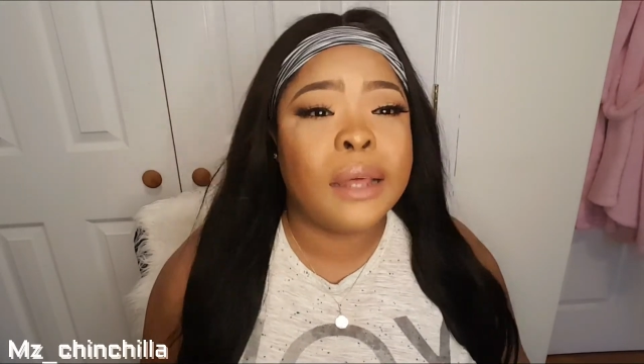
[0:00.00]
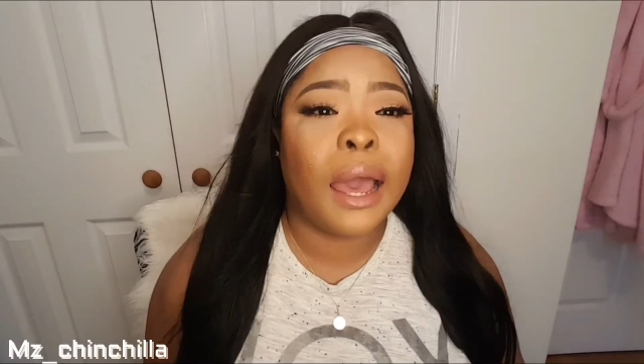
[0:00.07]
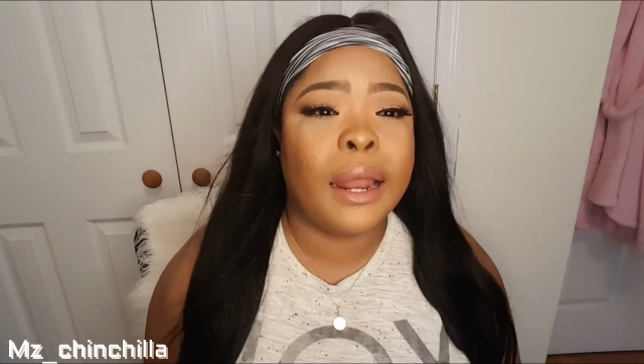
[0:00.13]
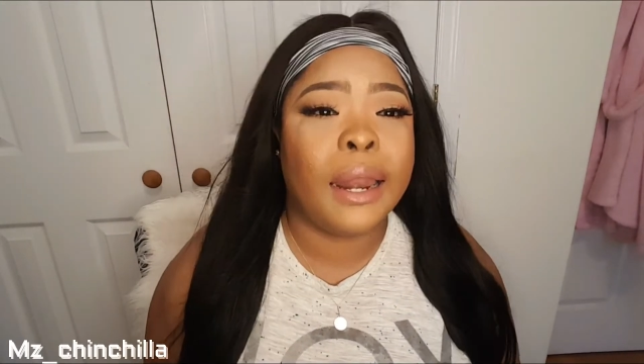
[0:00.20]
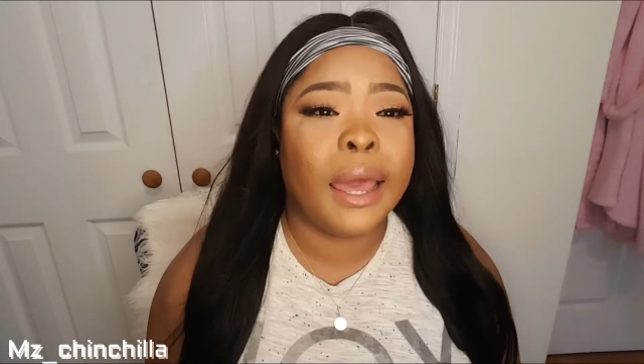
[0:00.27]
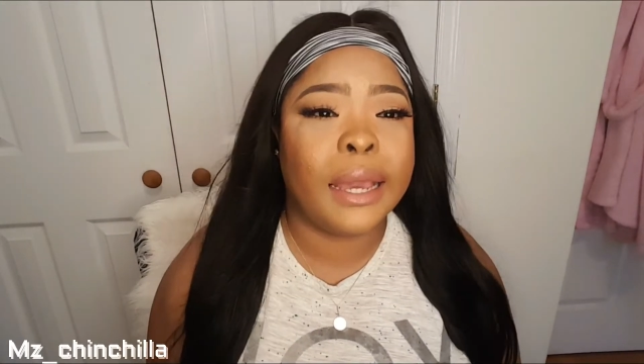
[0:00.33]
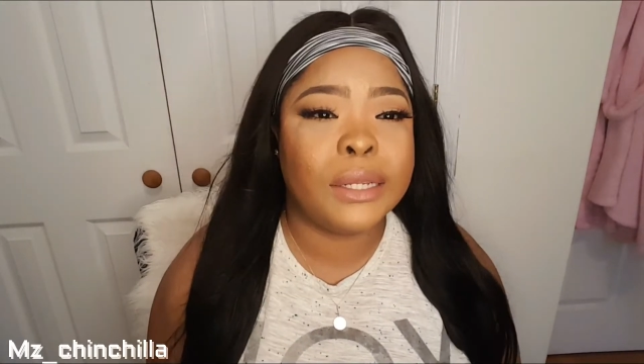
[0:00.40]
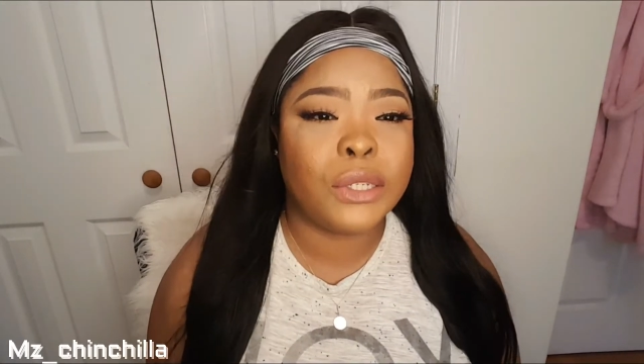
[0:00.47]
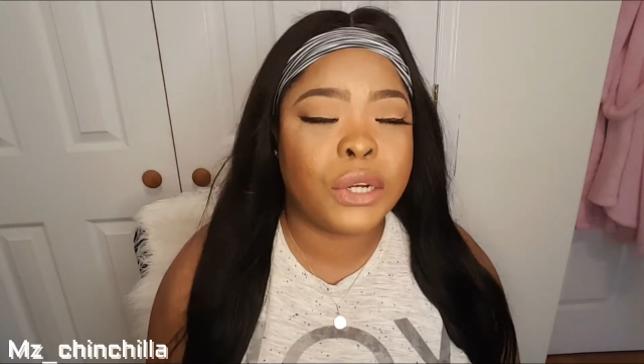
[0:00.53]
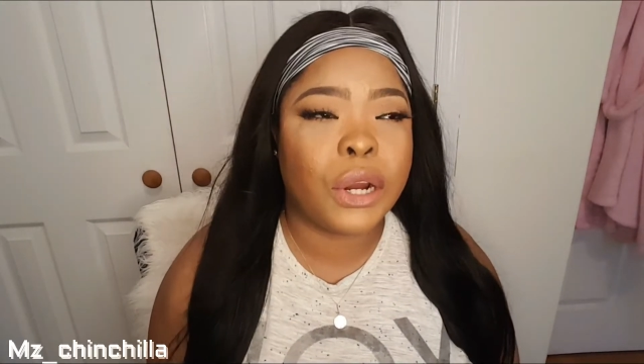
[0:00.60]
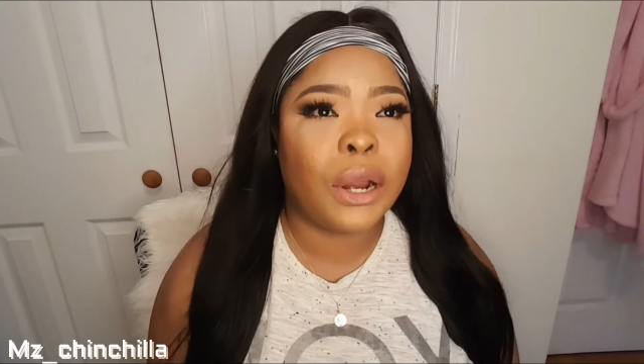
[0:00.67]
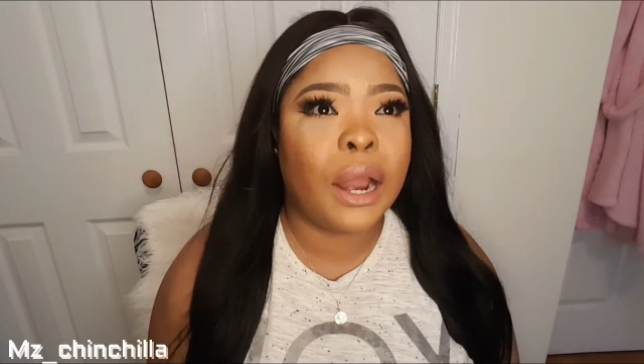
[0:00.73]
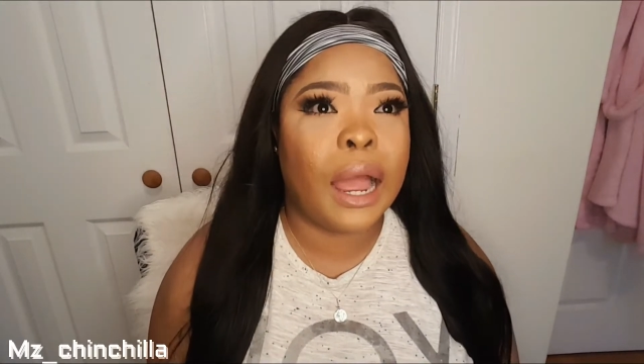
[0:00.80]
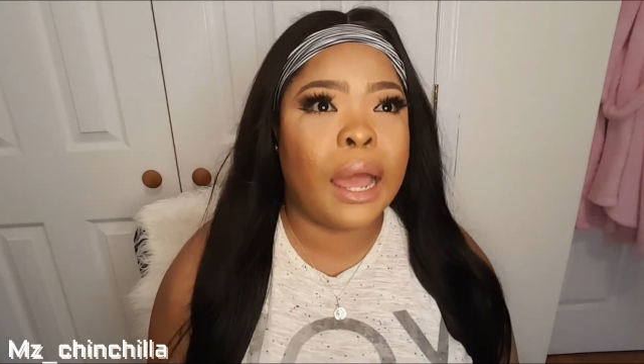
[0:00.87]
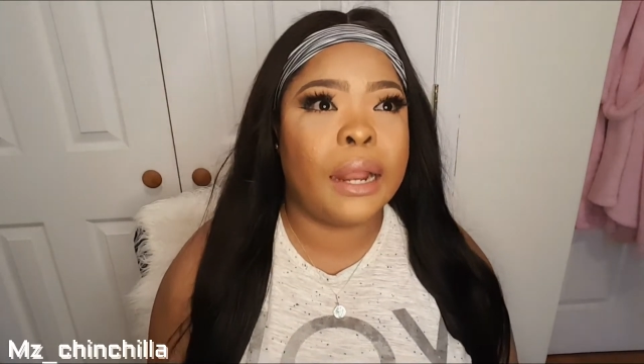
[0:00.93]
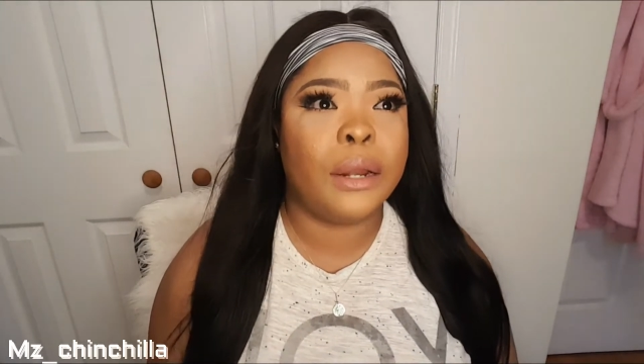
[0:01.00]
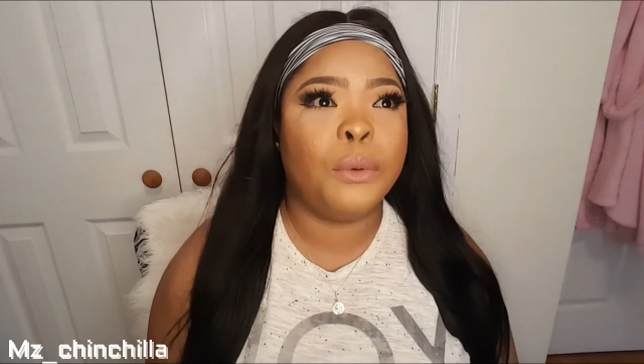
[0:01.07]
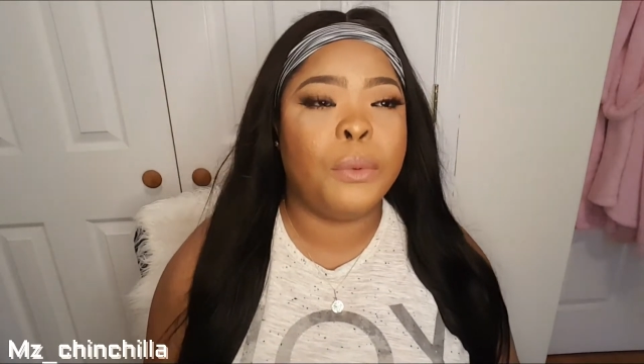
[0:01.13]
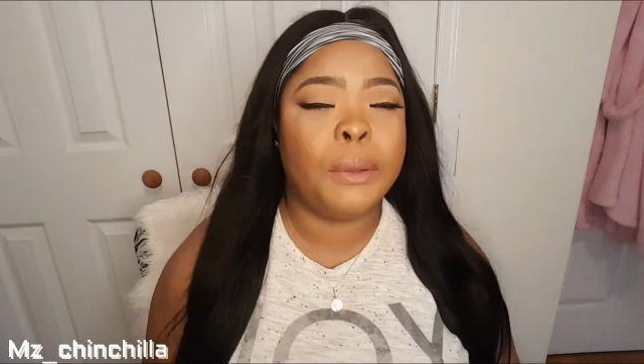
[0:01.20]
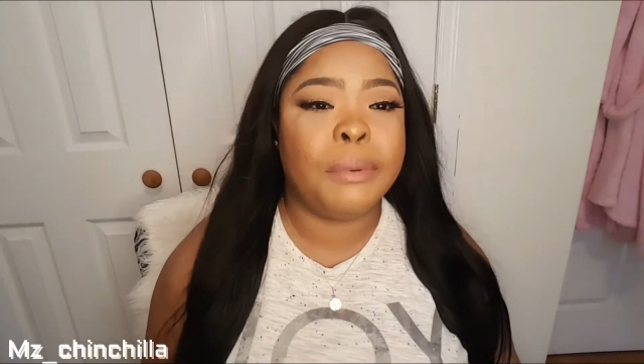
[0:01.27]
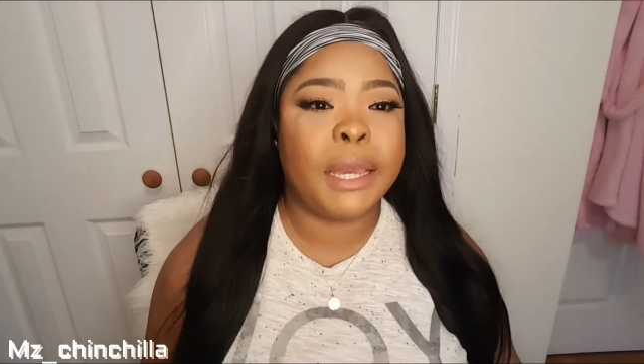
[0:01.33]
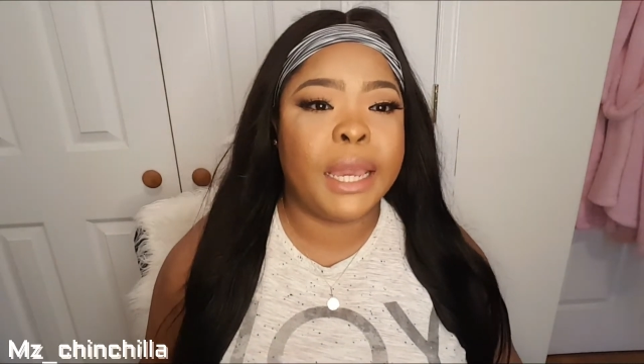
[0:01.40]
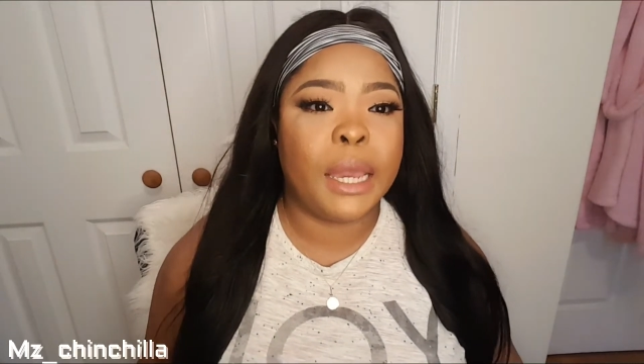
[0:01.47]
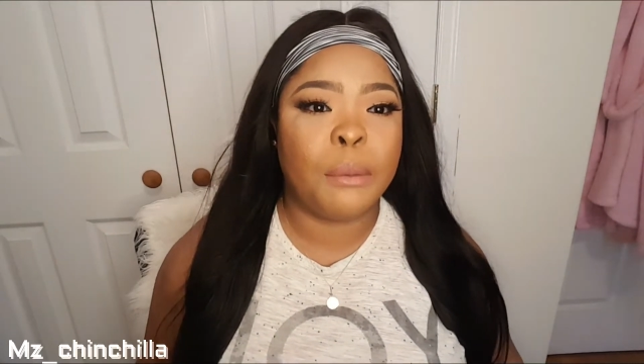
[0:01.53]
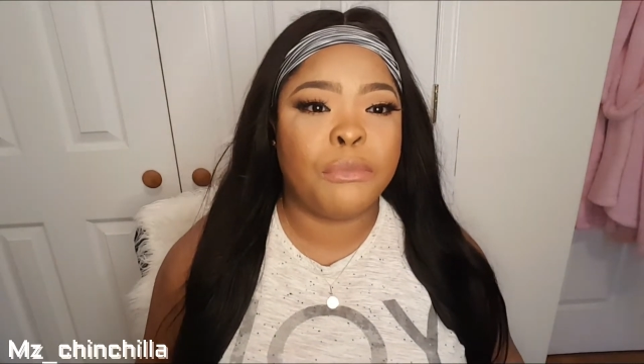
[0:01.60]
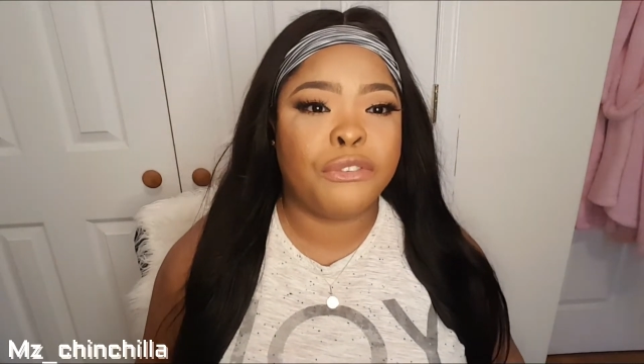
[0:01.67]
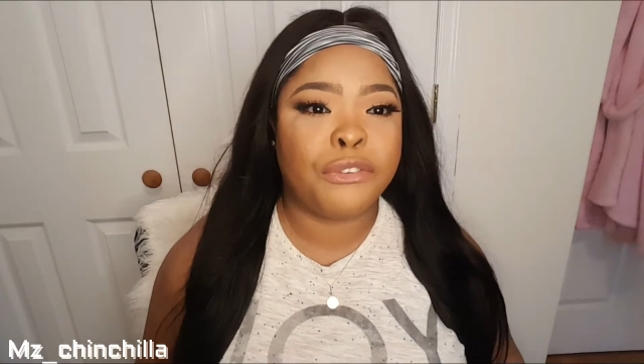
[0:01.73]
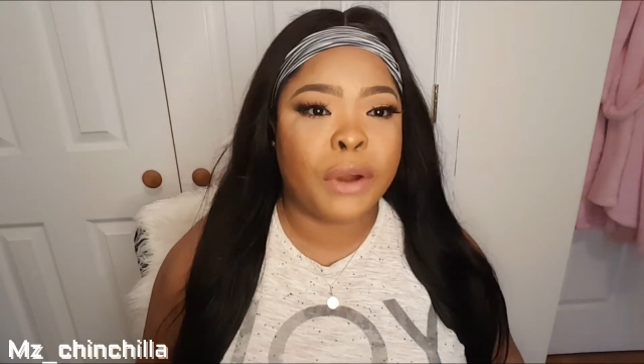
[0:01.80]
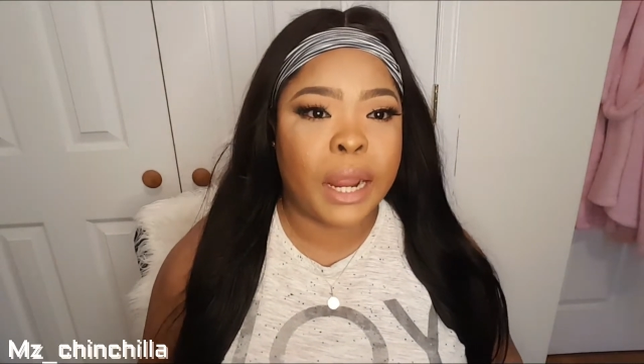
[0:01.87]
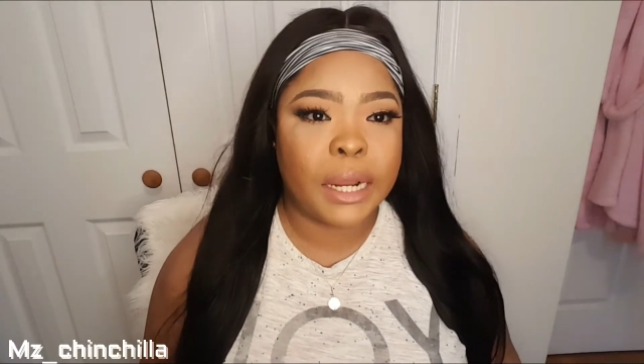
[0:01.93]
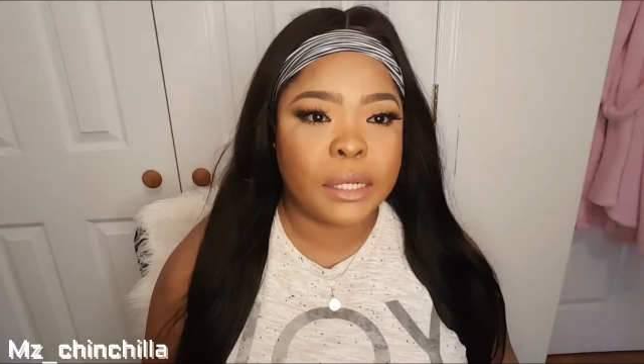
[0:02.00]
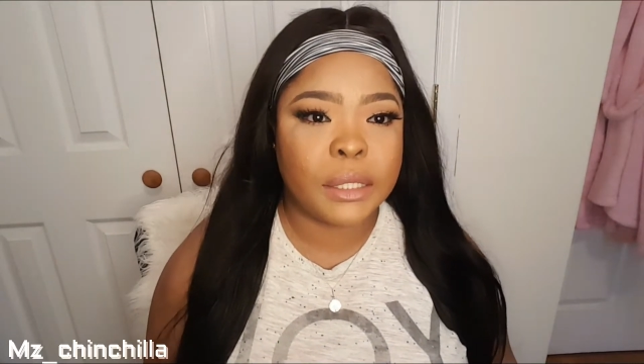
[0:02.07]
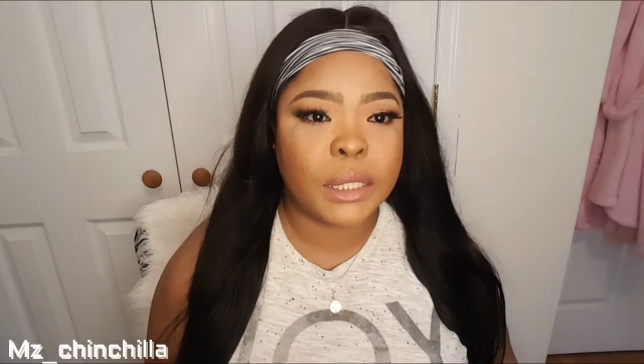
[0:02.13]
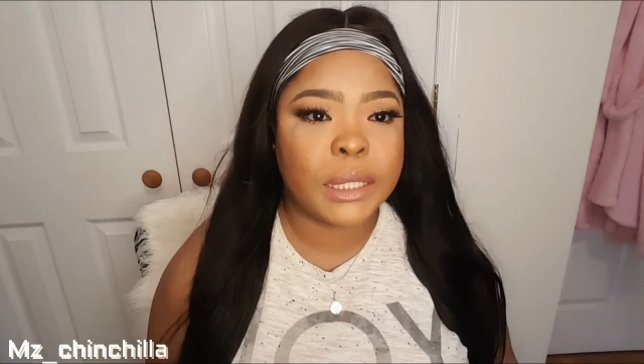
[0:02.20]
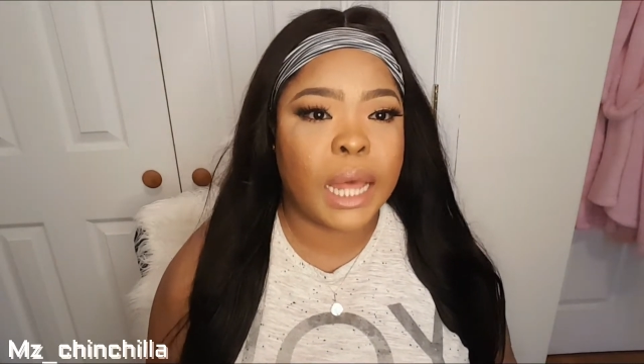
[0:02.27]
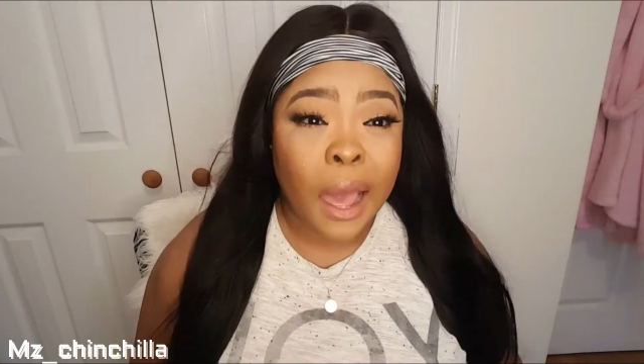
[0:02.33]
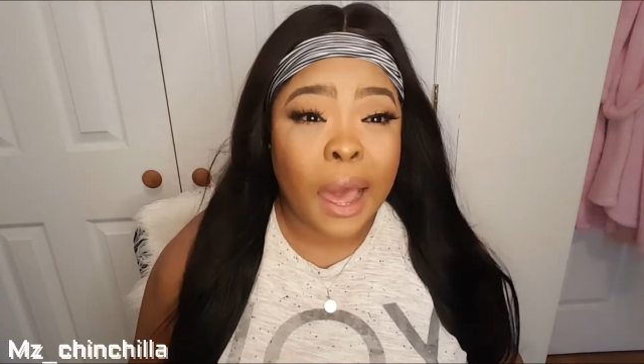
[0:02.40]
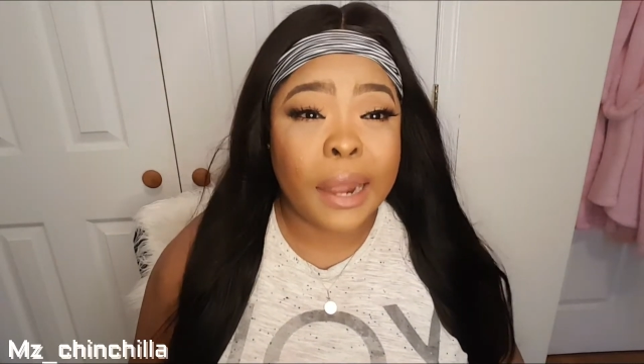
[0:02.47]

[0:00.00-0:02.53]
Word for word: i liked her and we became friends